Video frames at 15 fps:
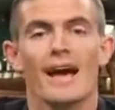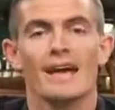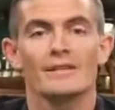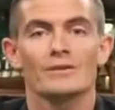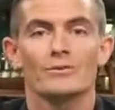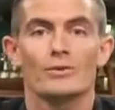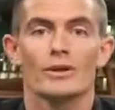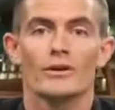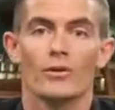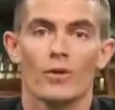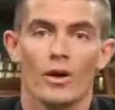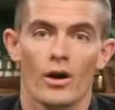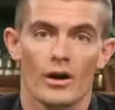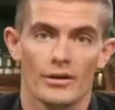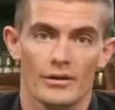As we go
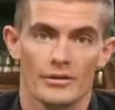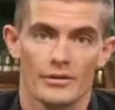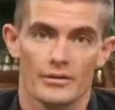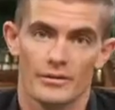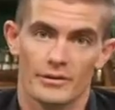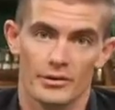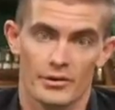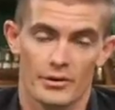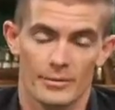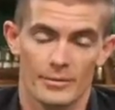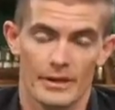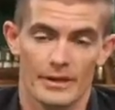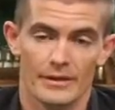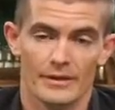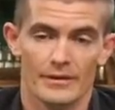on in the
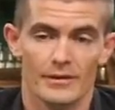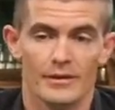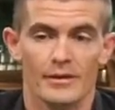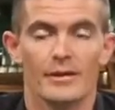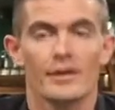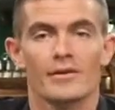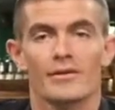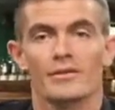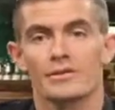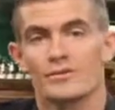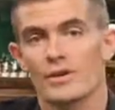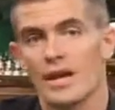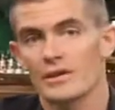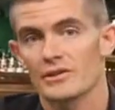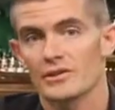tournament, the
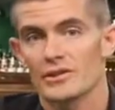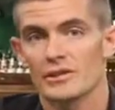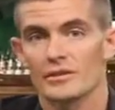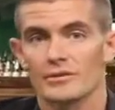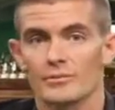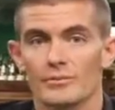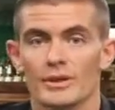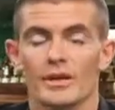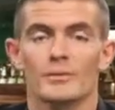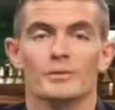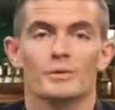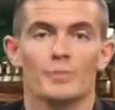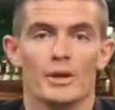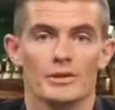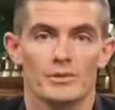strategy
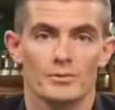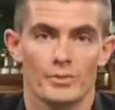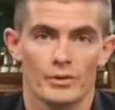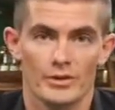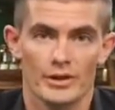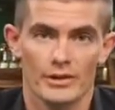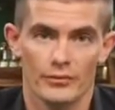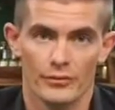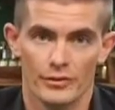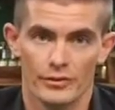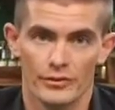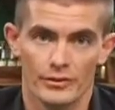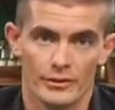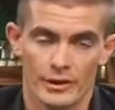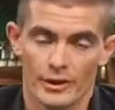becomes much more different.
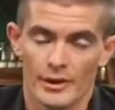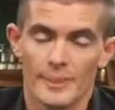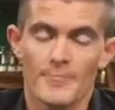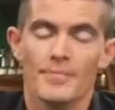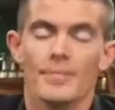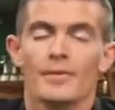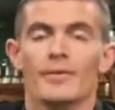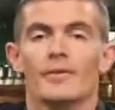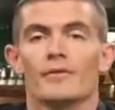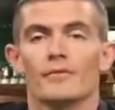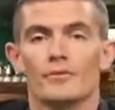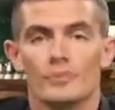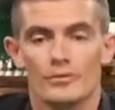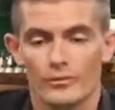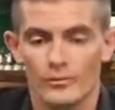
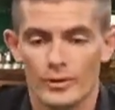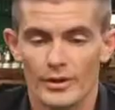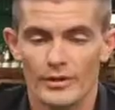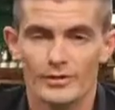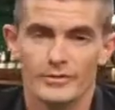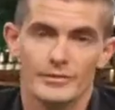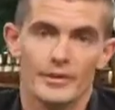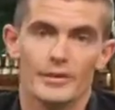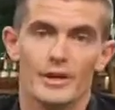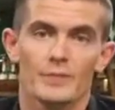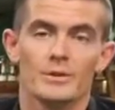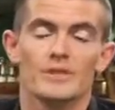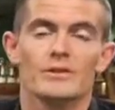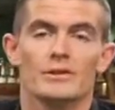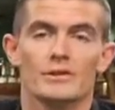When the
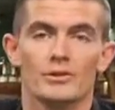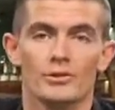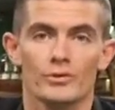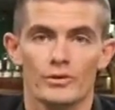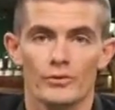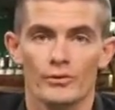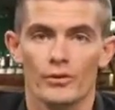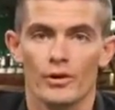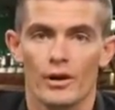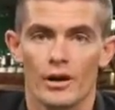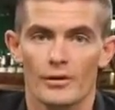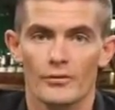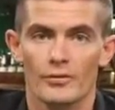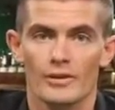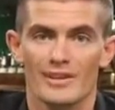limits are 200 and
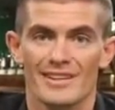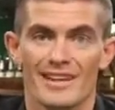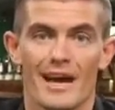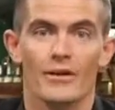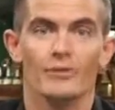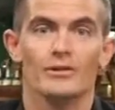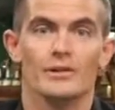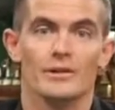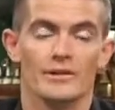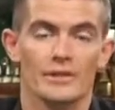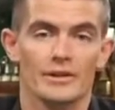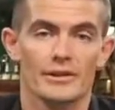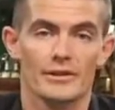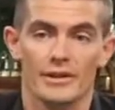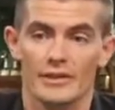400, and now
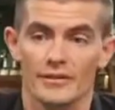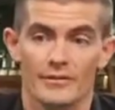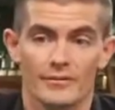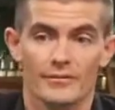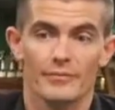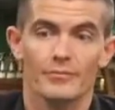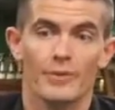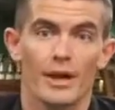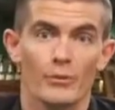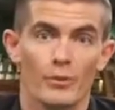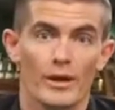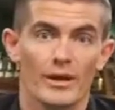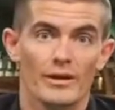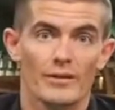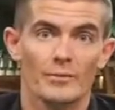suddenly you can, by
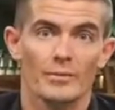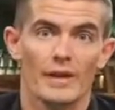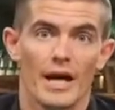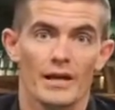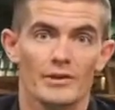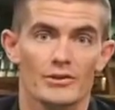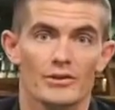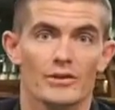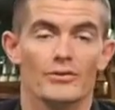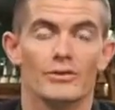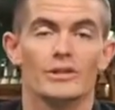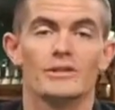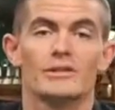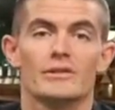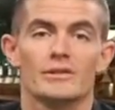winning the blinds, you
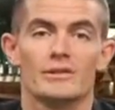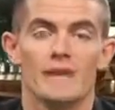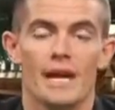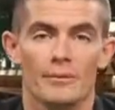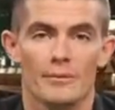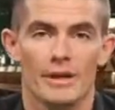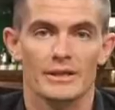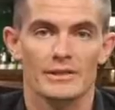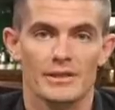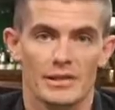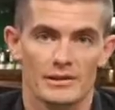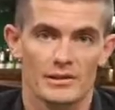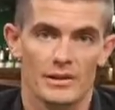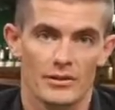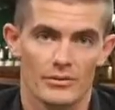increase your stack by
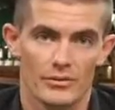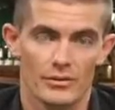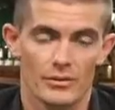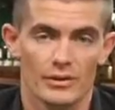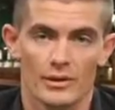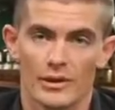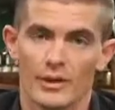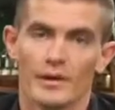600.